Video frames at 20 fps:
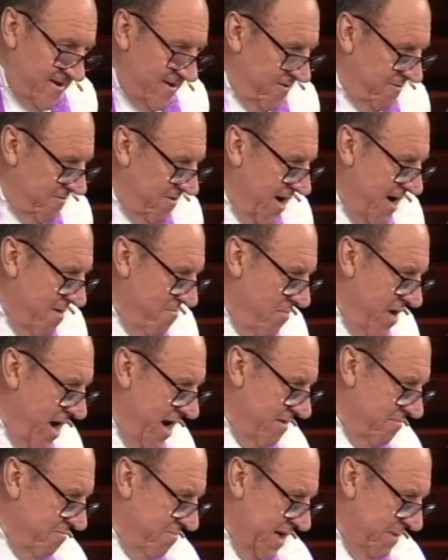right
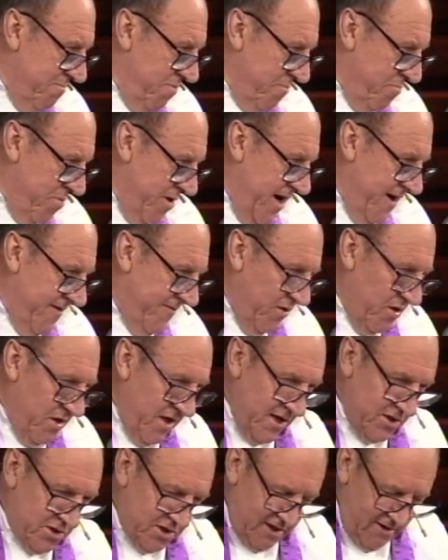men, be prepared for
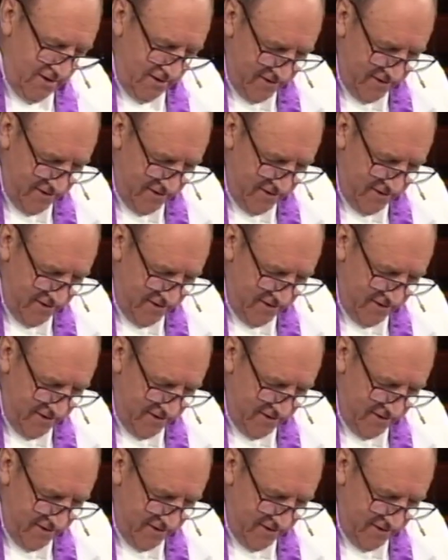this.